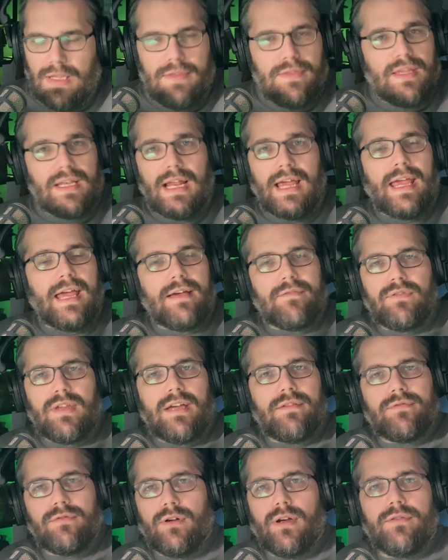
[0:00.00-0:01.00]
then I have
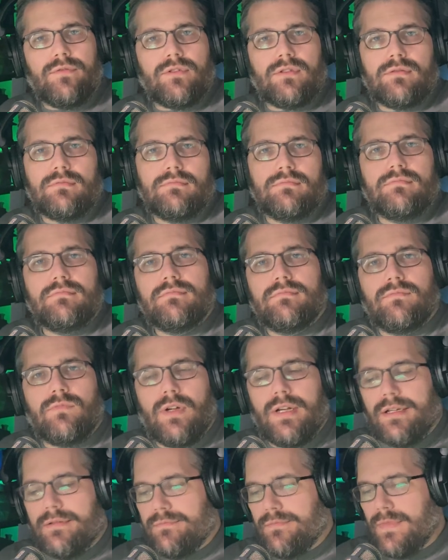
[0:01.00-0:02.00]
that forever,
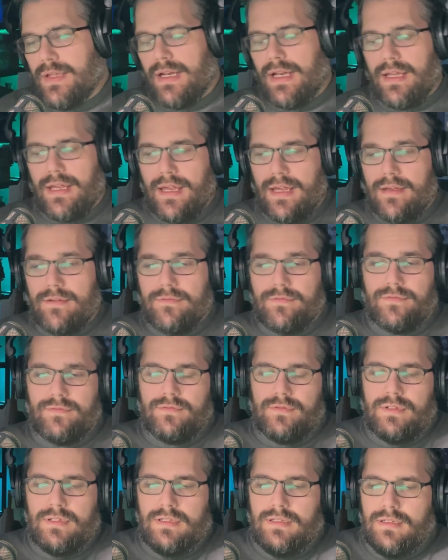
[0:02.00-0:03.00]
right? Then I have
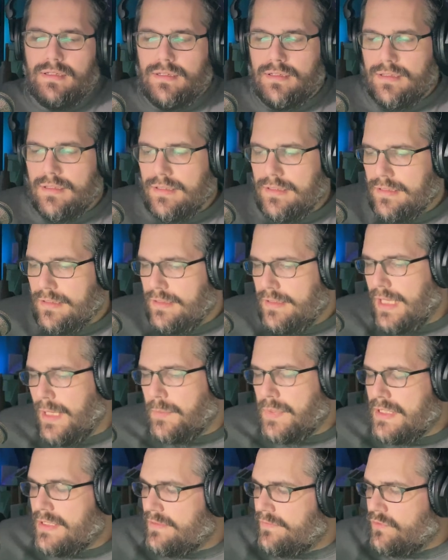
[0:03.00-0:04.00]

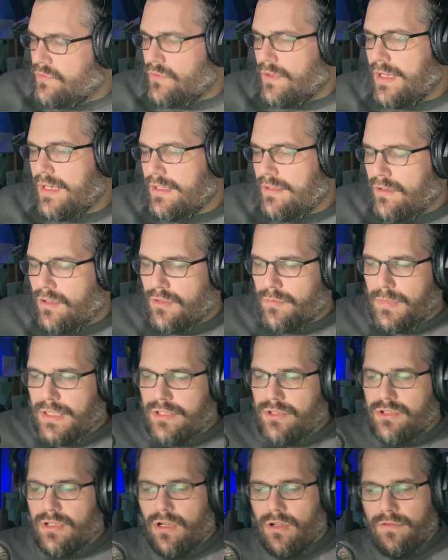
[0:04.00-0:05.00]
that piece of terrain on my
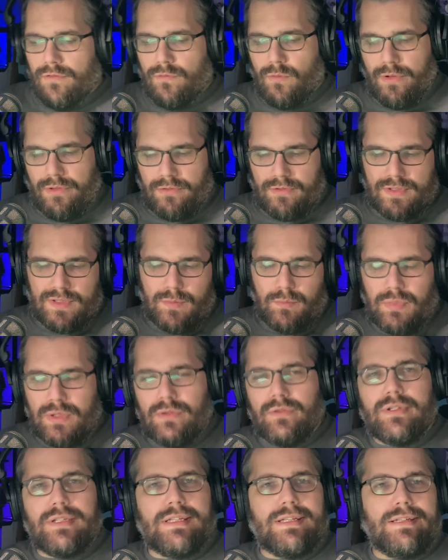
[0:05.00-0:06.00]
shelf, whether it's a
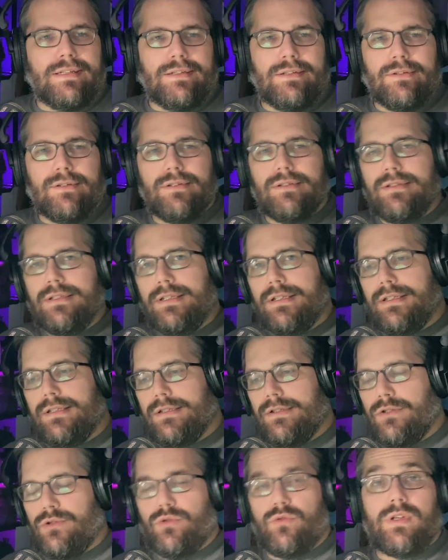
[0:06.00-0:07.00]
building or
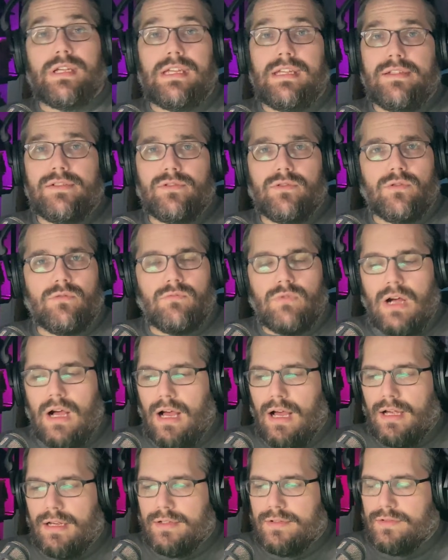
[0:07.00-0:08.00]
trees or
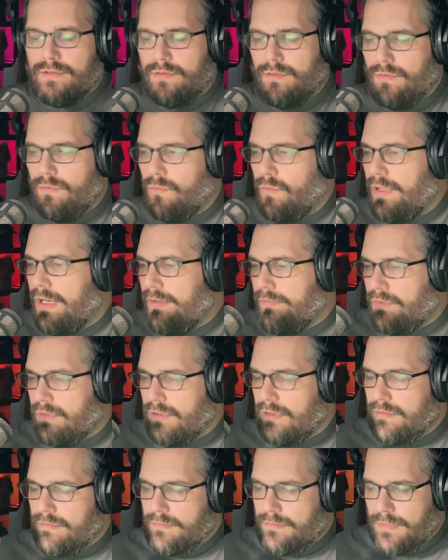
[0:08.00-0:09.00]
rocks or
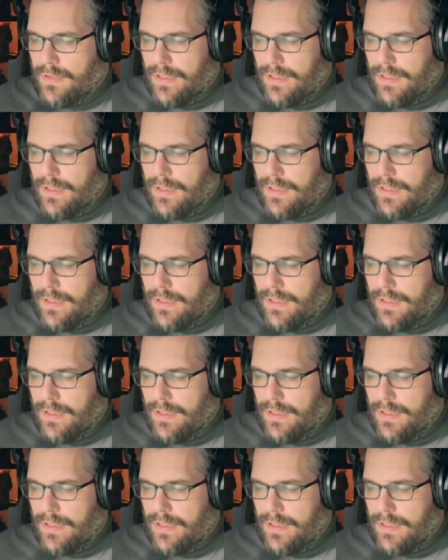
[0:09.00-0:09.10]
whatever.